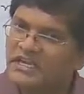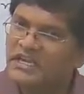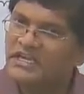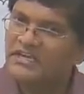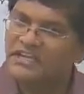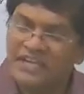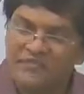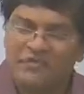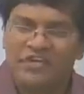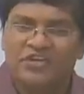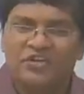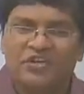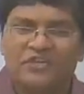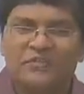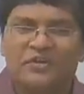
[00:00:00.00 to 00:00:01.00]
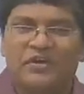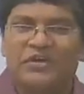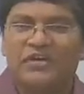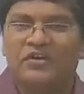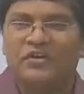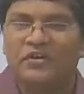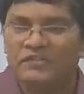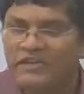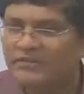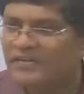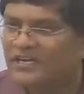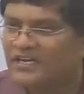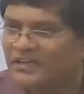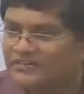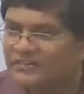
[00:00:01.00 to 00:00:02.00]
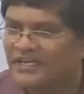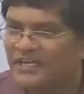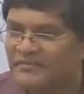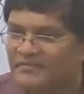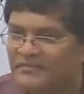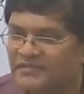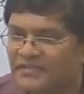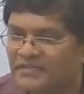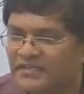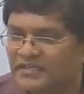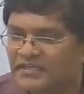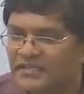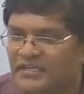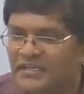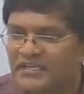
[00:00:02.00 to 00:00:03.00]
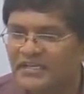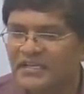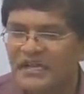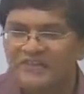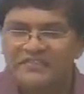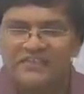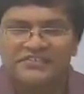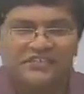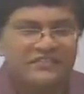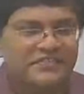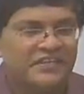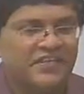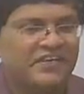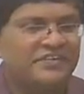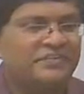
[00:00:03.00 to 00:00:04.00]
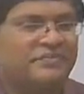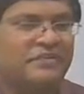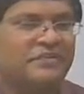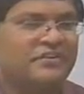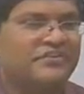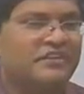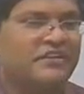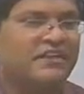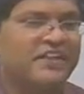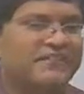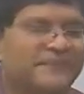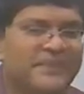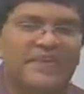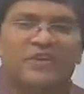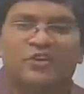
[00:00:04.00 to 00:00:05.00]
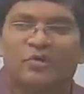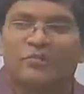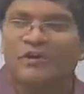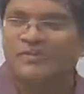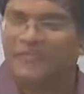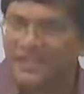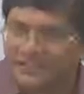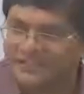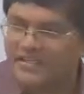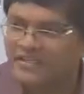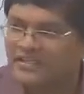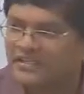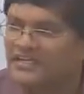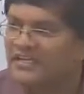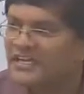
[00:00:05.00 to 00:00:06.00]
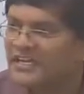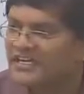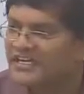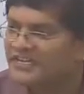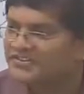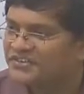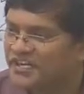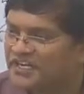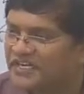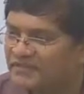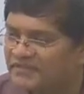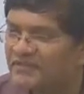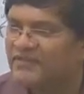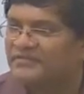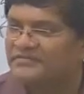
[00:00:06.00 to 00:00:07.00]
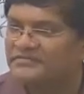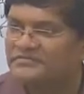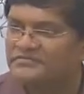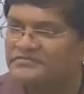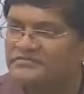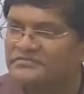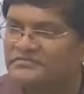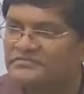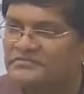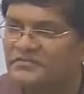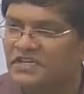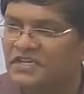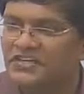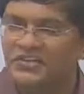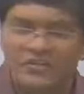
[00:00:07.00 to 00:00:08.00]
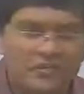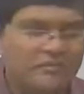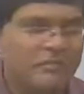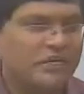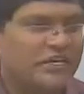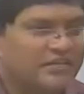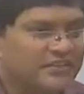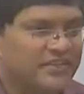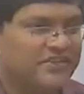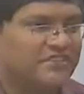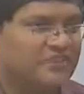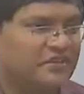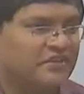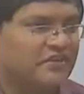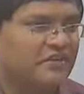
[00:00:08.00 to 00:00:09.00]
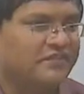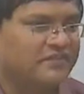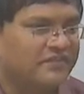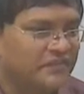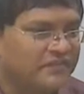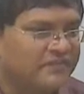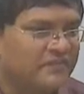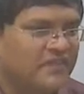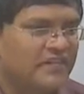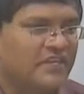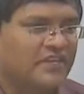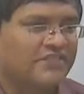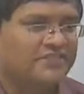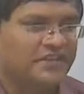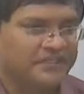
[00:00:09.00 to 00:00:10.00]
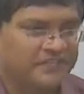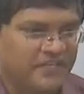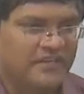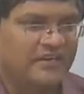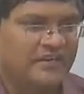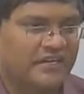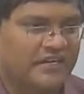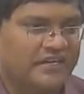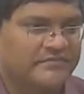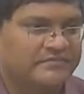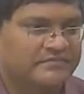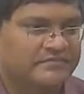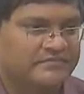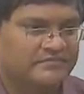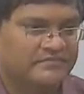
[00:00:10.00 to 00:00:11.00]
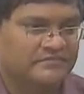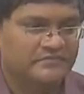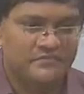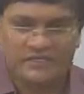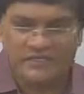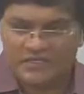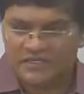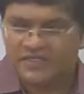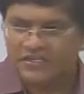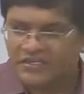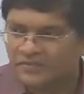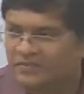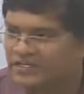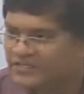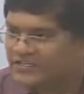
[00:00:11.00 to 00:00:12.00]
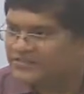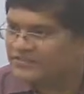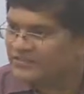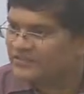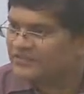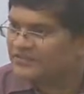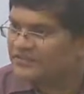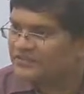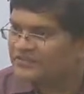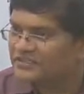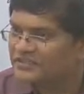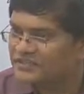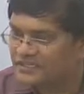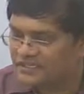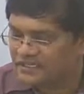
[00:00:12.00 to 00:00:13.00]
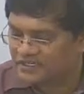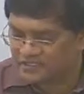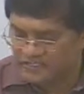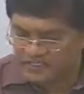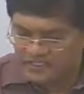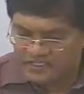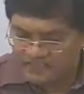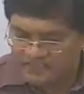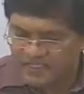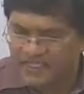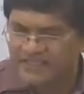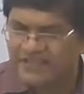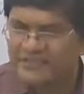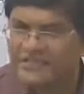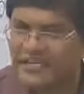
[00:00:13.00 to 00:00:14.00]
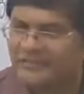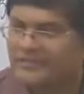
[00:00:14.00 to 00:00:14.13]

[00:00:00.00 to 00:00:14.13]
And then we talk about over a period of time, how the Chief Secretary's position has been compromised at the state level due to politicization of the office of Chief Secretary. Due to politicization of the office of Chief Secretary, many things